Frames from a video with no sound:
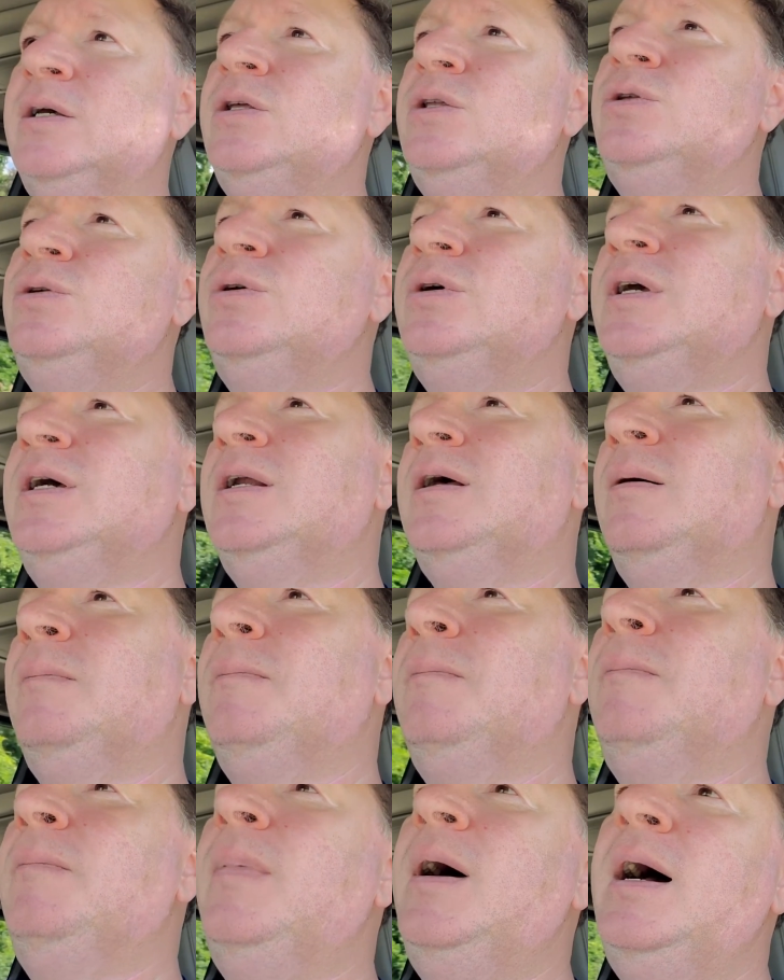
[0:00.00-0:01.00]
you get a
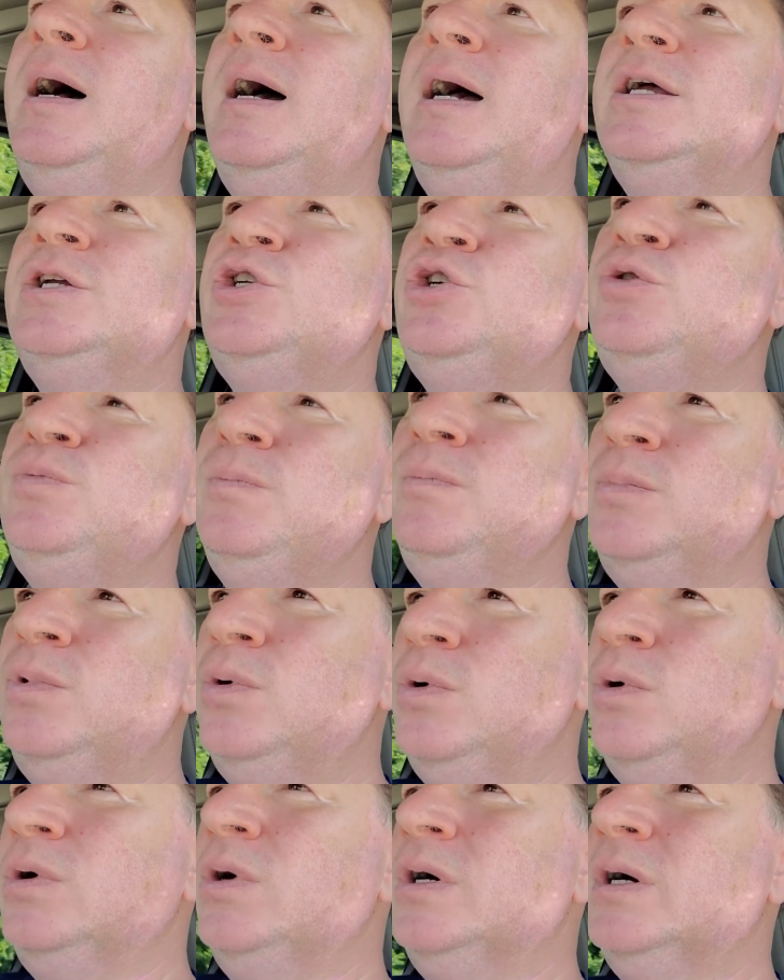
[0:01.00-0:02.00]
much
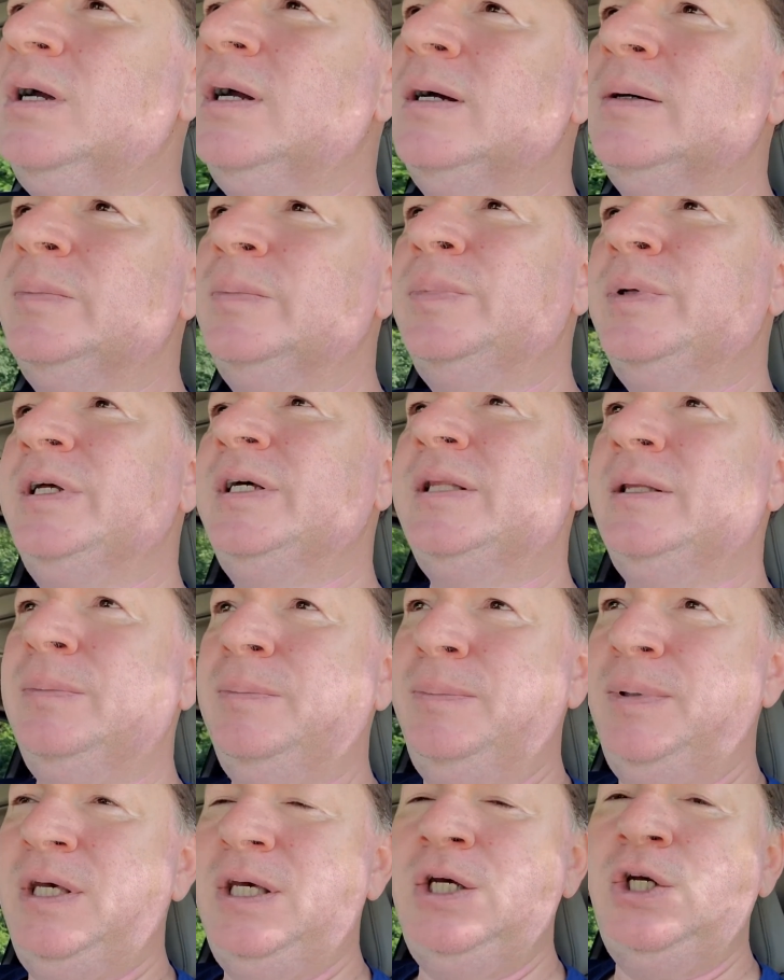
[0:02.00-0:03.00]
more complete
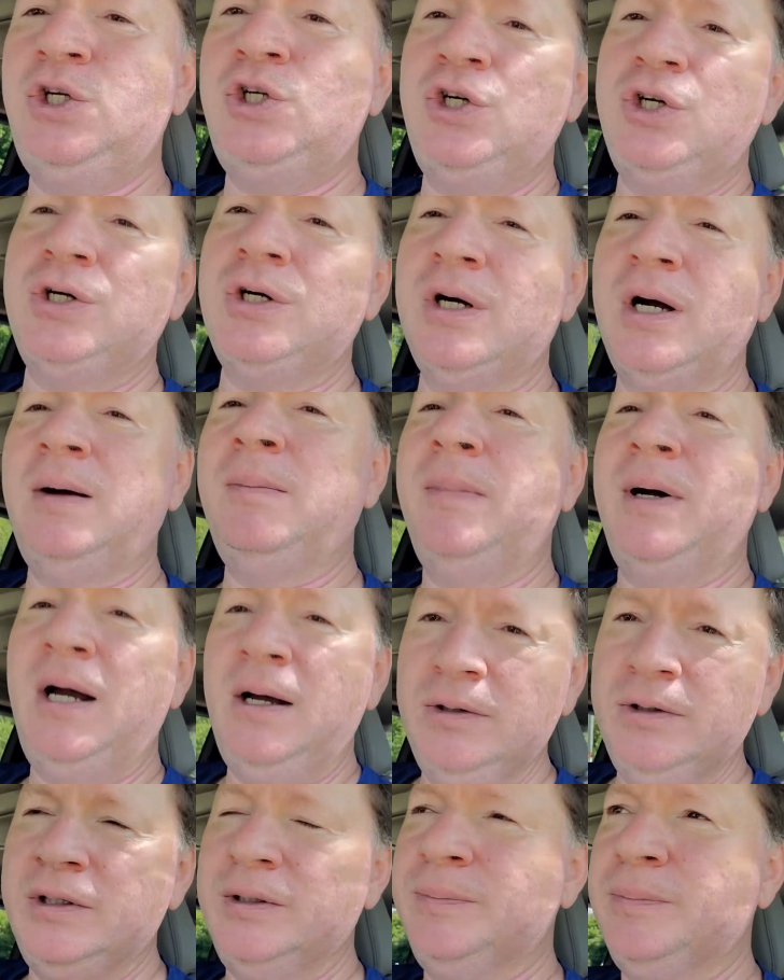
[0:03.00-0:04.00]
picture
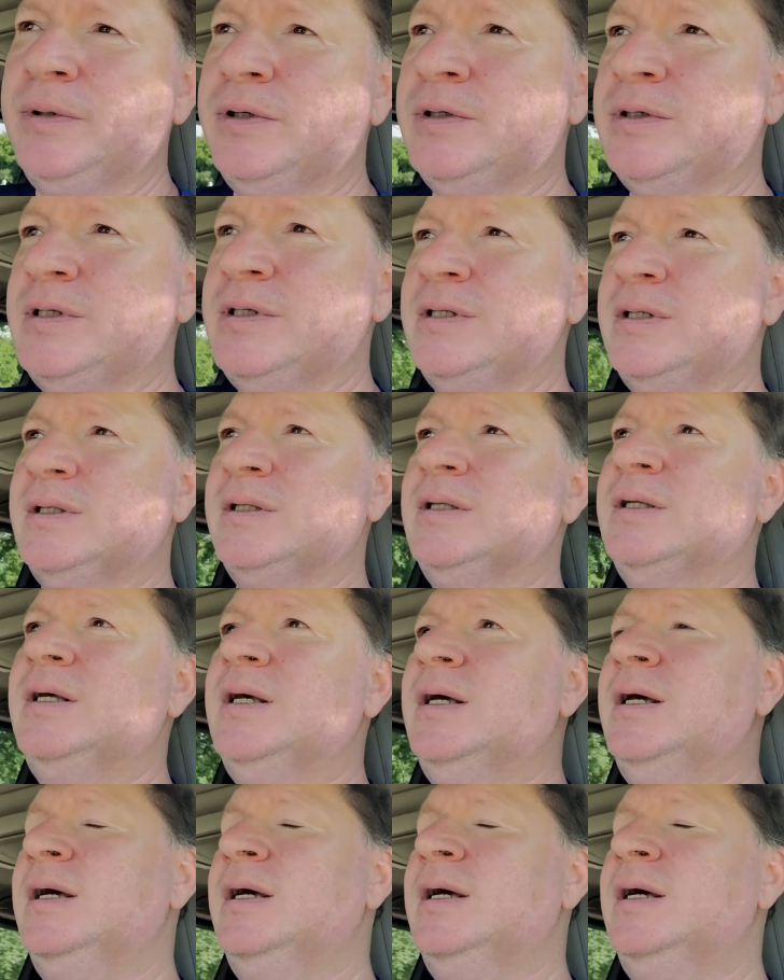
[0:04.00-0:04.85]
about the person.